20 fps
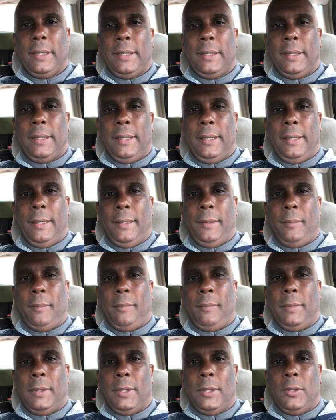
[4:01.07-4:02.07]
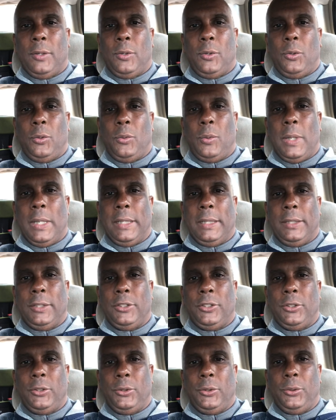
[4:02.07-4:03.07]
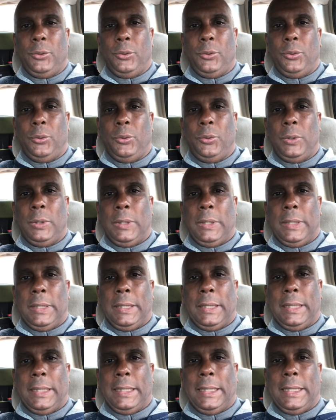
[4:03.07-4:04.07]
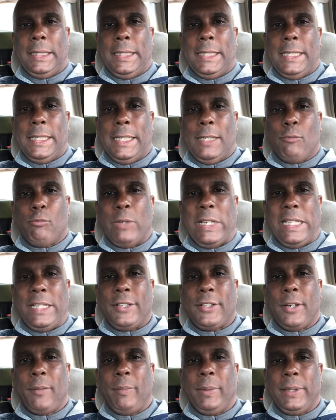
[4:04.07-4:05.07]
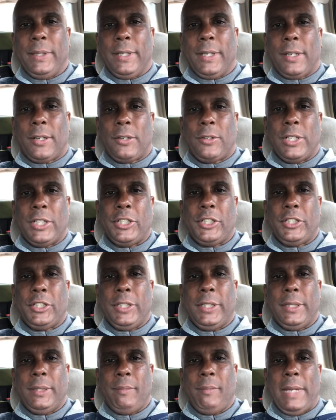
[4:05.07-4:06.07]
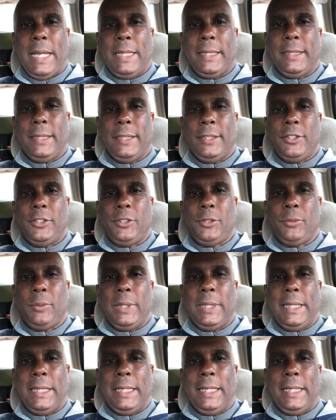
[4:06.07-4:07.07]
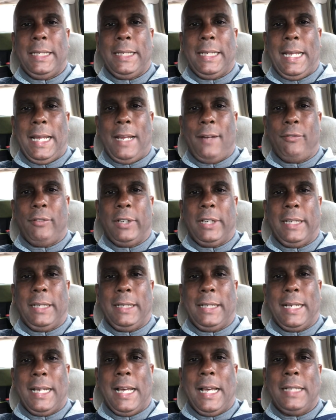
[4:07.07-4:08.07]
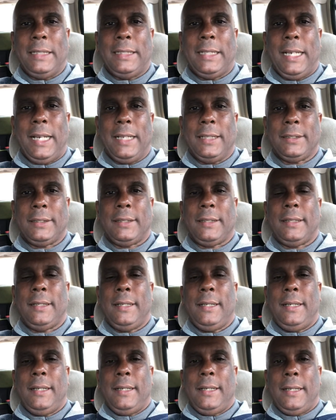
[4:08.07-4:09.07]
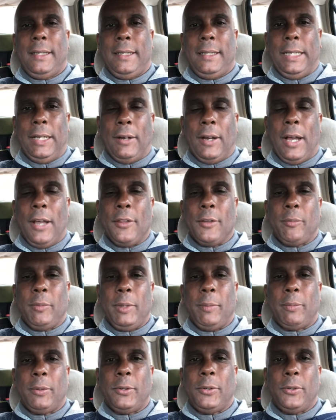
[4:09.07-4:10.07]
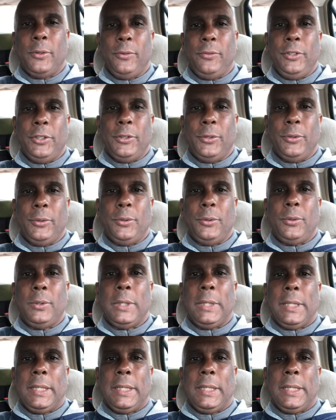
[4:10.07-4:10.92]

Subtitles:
who wanted to reinterpret the Christian message within an African context. There are other people who view